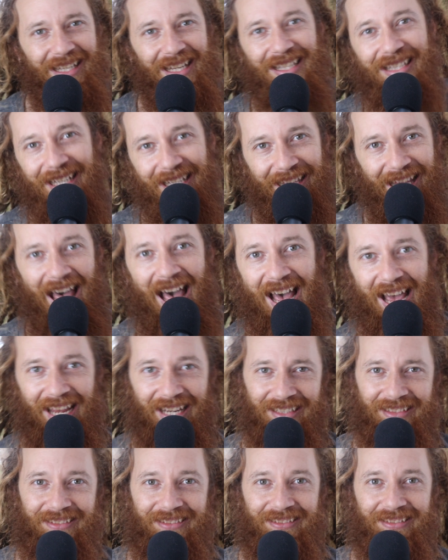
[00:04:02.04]
doesn't
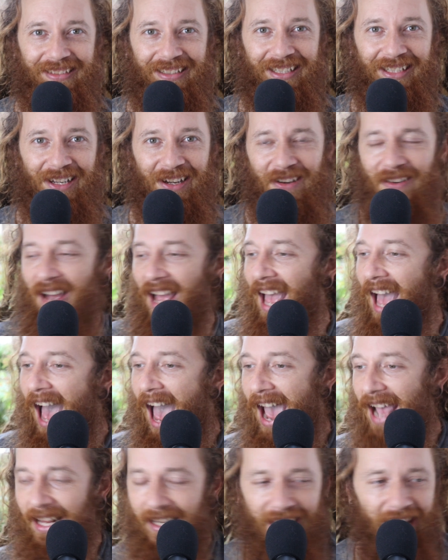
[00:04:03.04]
lie. You know,
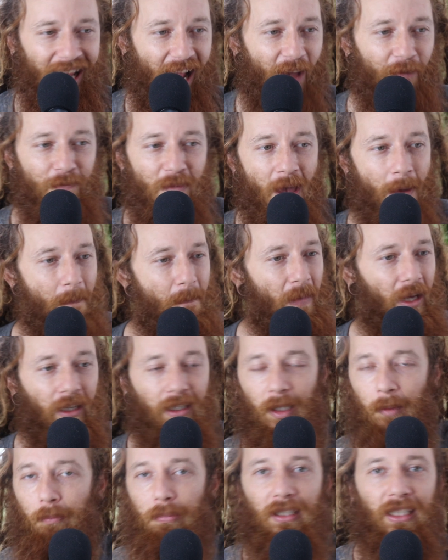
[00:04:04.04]
and again, I've met
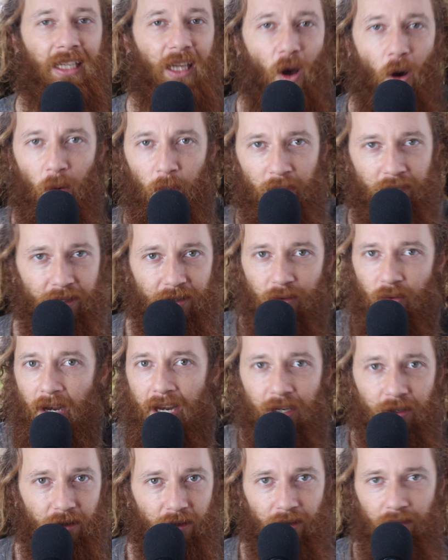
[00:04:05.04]
complete homeless
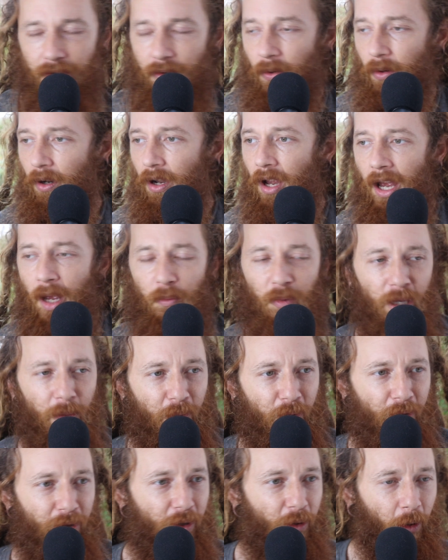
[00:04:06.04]
strangers or
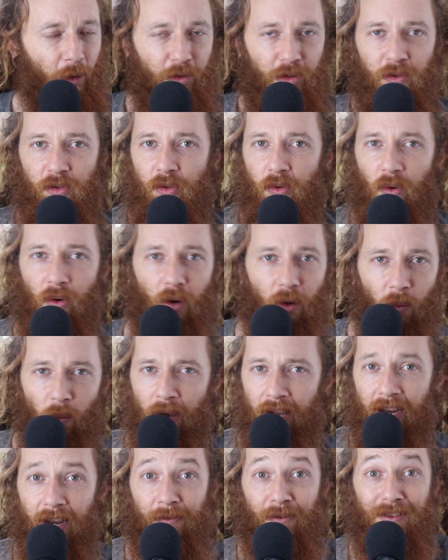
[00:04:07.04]
people in the grocery store or
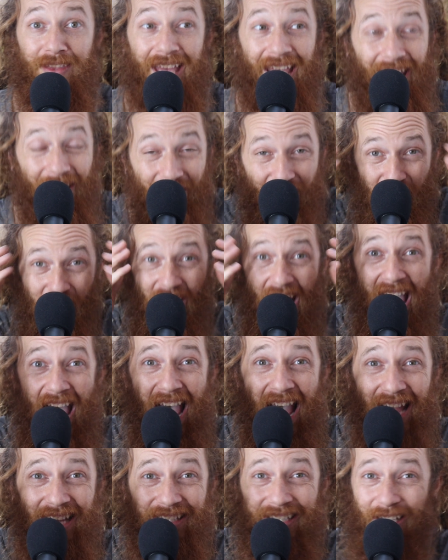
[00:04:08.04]
whatever that have their
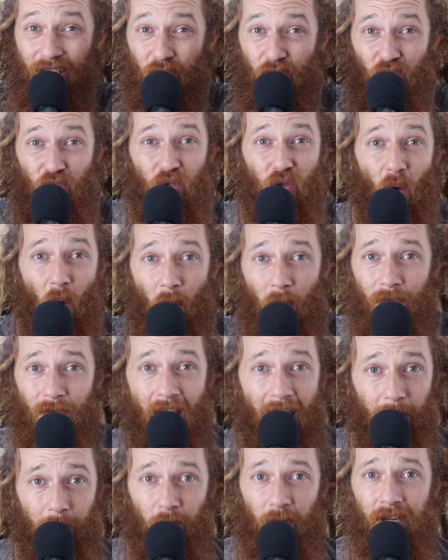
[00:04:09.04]
eyes that are so
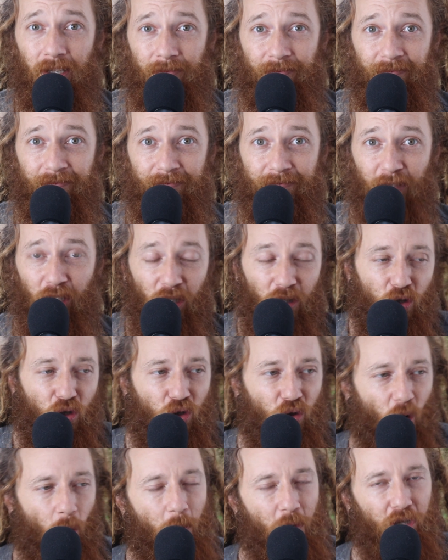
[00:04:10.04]
vibrant there is
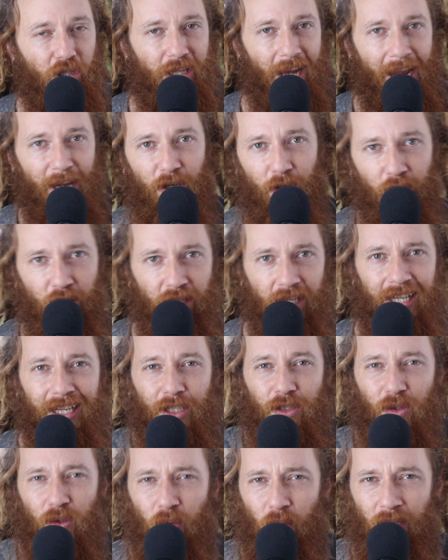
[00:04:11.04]
so much energy
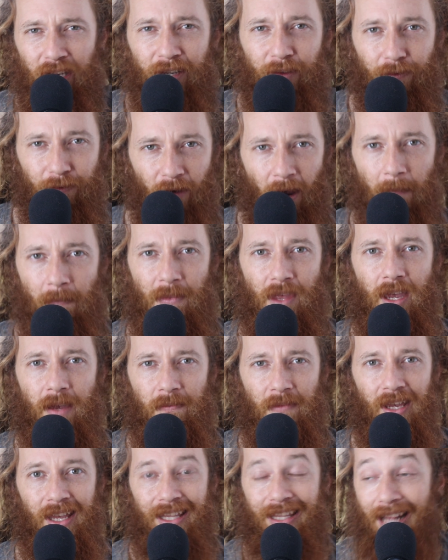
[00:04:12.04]
exuding from
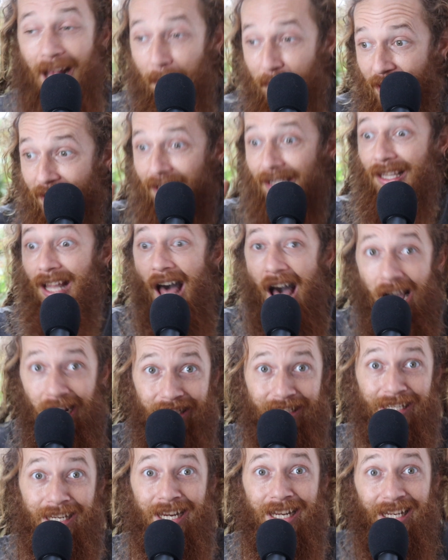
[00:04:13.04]
them that I'm just
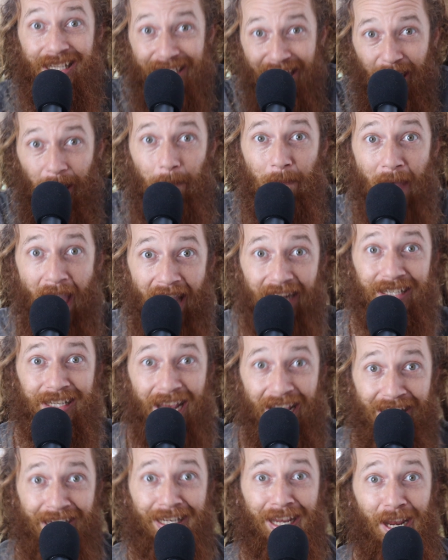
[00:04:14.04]
locked in. It's like a
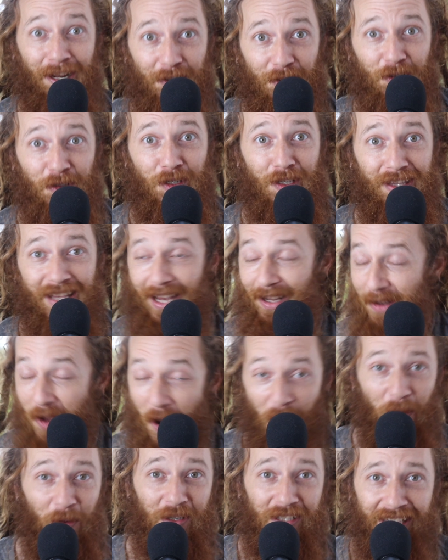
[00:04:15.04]
magnetic energy that
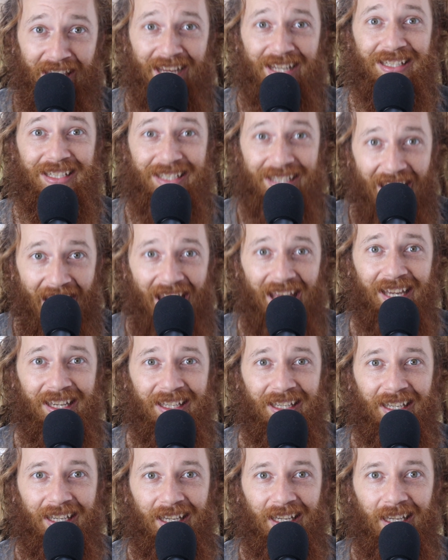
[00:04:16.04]
no one can deny.
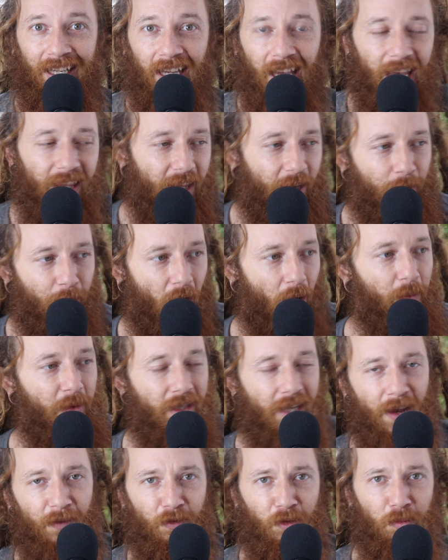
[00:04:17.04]
And they've probably
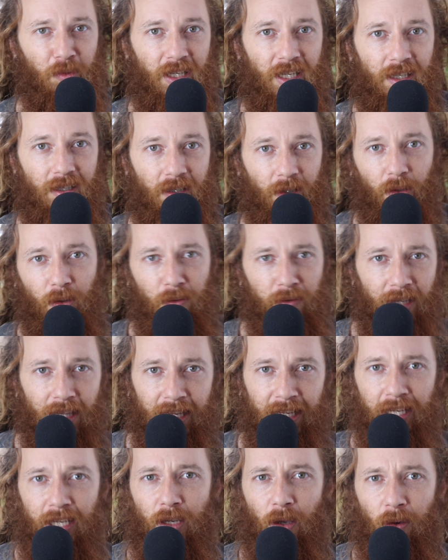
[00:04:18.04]
never been into
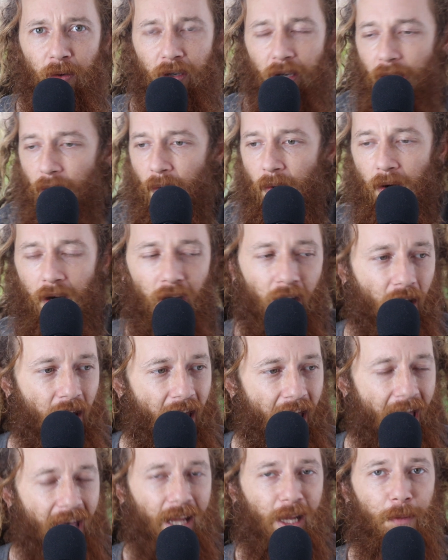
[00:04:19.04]
Kundalini yoga or
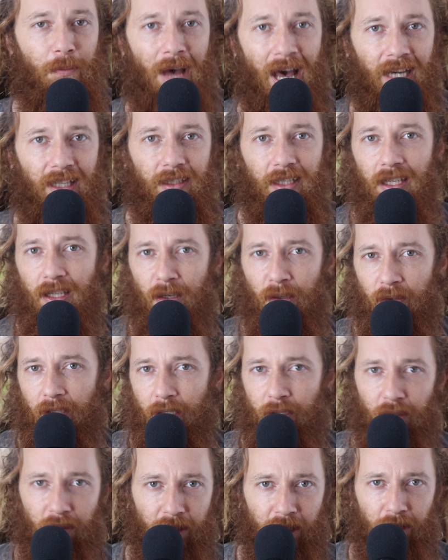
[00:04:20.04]
had a bhakti
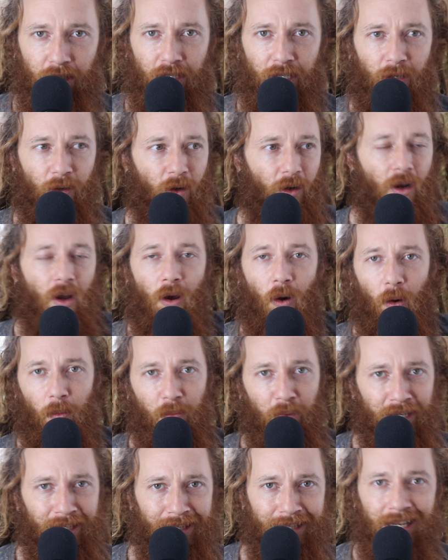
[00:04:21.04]
yoga tradition or, or
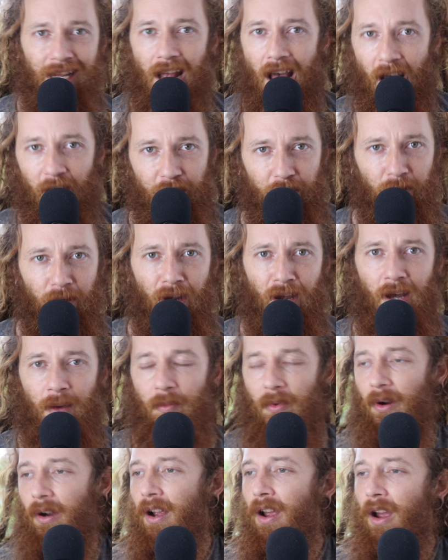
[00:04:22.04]
been in an
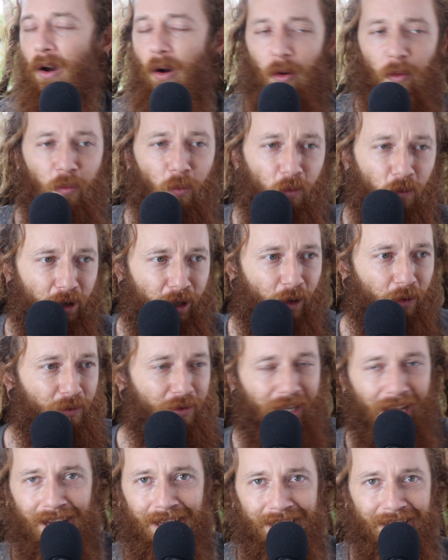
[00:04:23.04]
ashram or, or, you know,
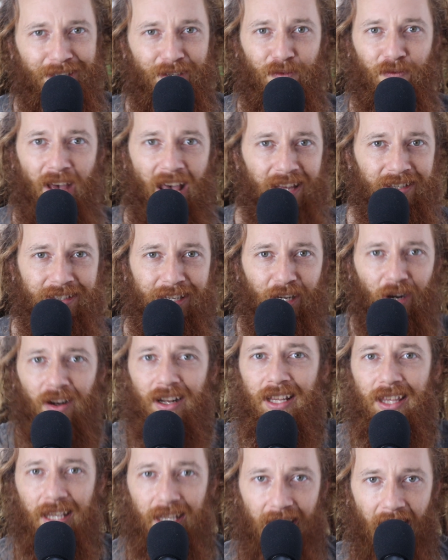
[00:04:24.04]
gotten into fasting or
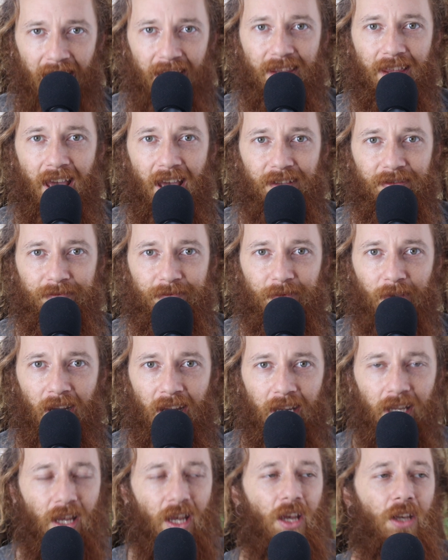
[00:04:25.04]
anything like that,
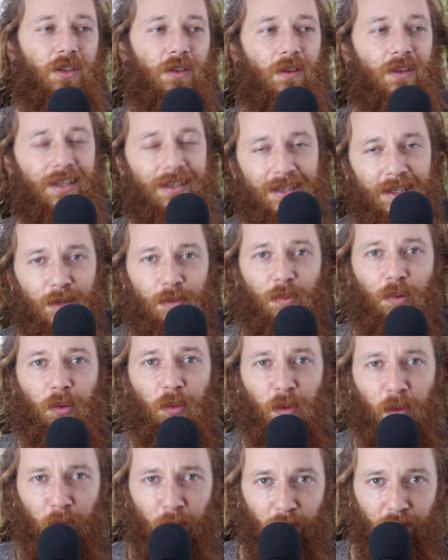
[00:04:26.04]
right? So this is
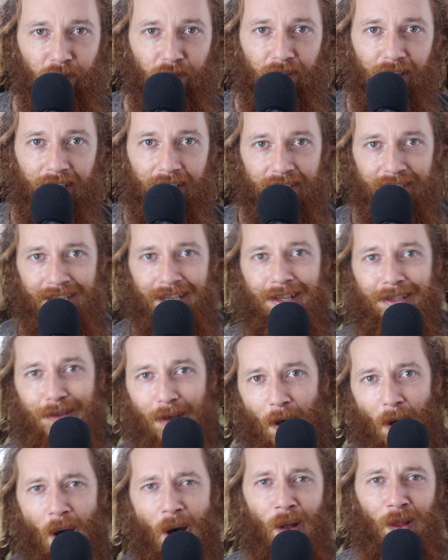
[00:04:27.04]
proof. Like I said, it's
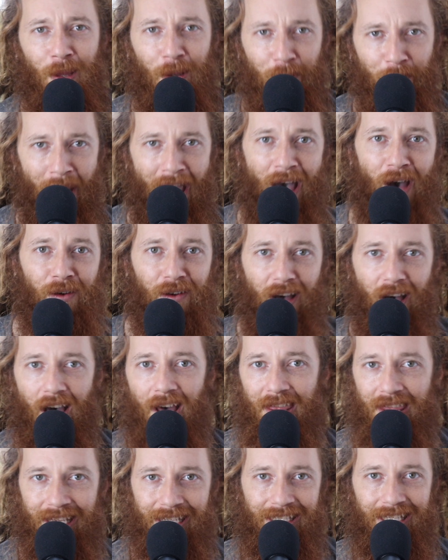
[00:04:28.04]
all about
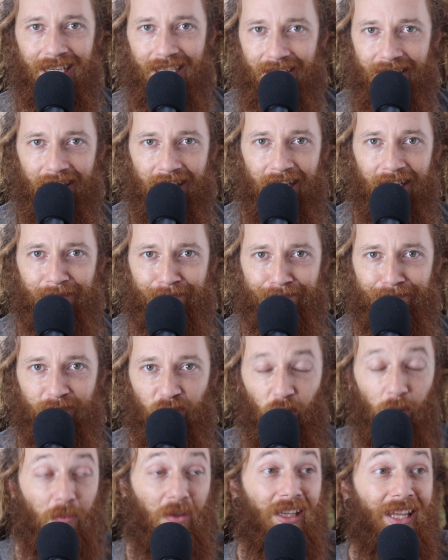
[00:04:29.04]
authenticity.
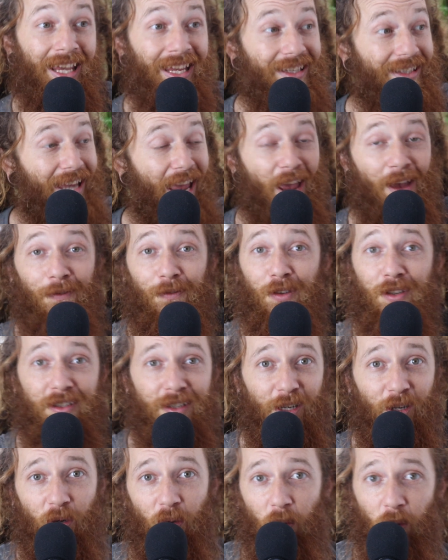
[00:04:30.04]
Replace every
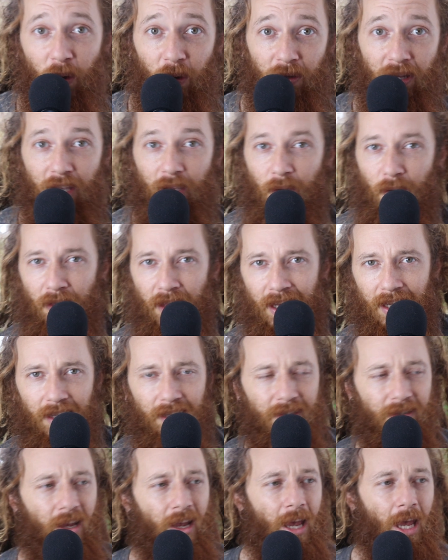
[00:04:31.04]
single word that you think
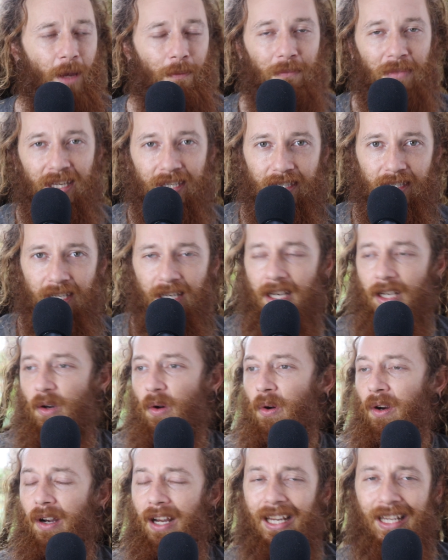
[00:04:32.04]
is mystic
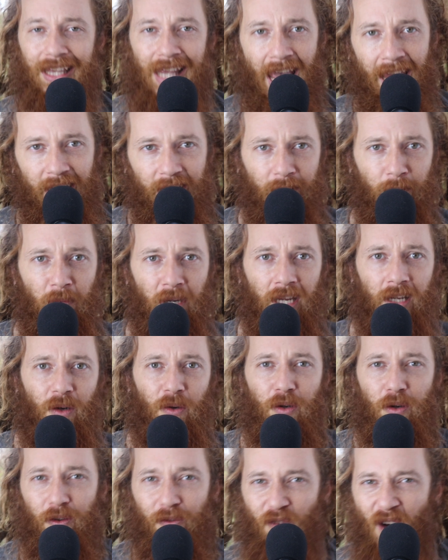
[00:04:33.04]
or enlightenment
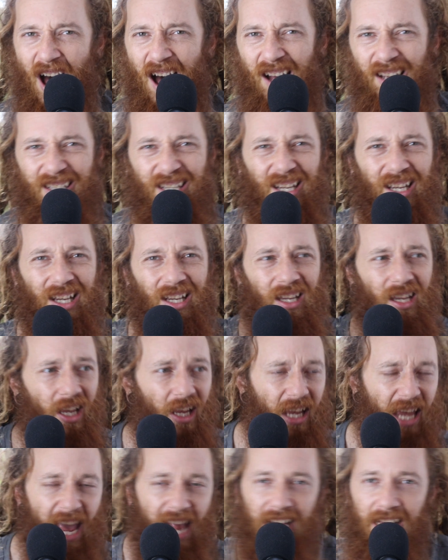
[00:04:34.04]
or nirvana,
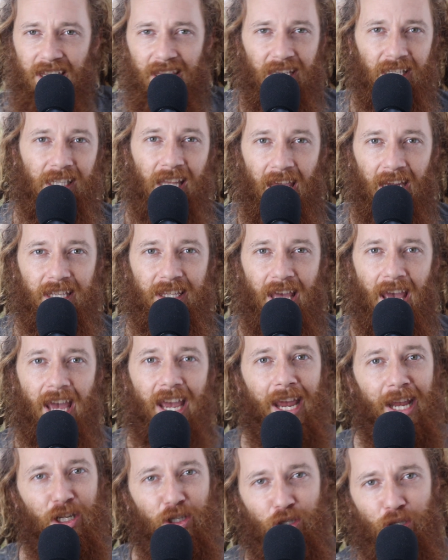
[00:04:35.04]
anything like that,
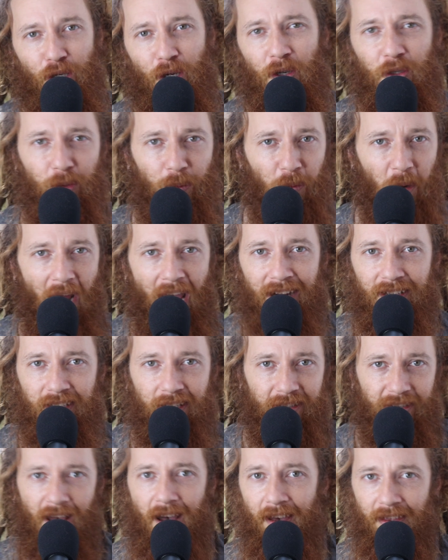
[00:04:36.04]
and just
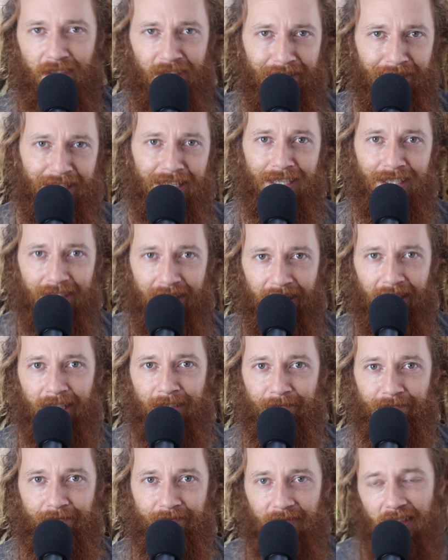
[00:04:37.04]
practice
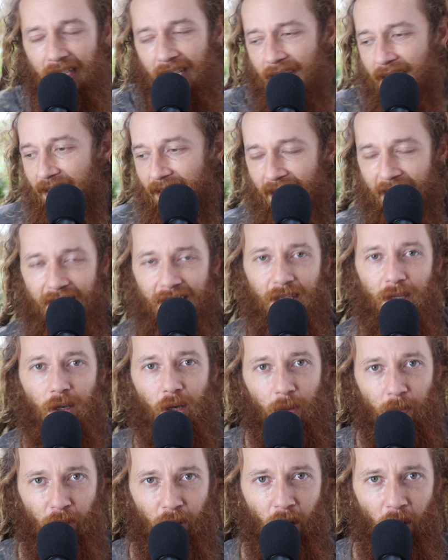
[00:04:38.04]
authenticity. This is
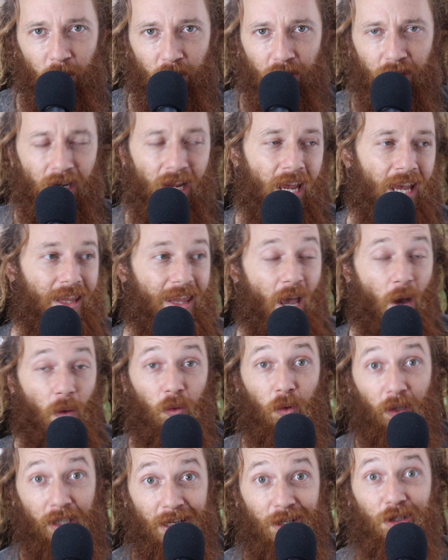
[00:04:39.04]
the approach that
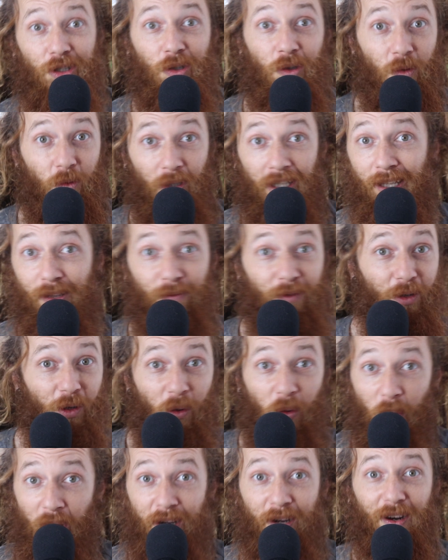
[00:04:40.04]
will get you even
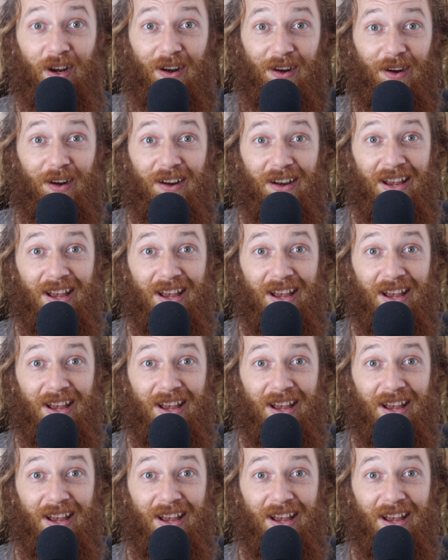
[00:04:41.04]
quicker,